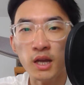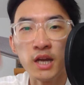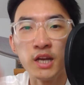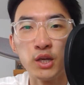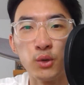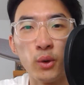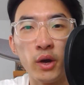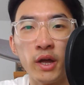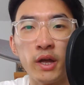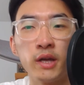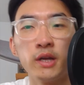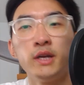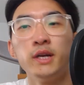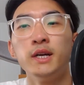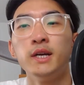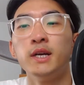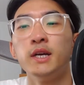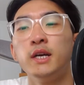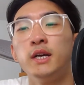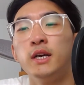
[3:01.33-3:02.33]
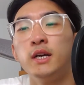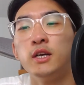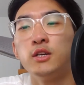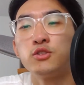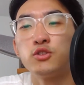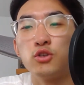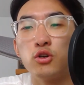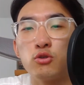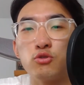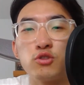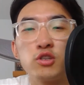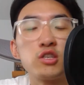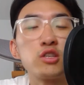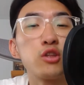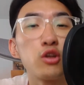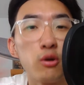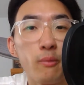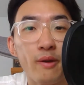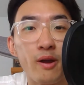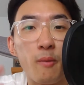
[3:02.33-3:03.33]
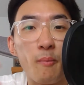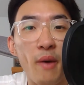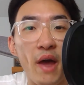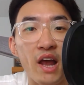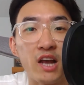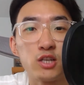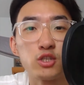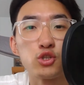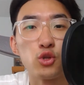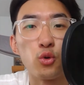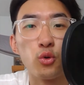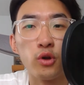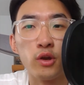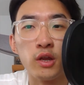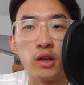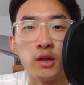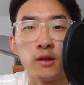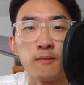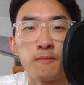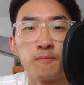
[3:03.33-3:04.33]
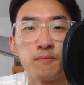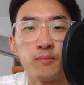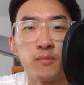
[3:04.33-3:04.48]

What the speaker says: Anyway, so just a little bit of backstory.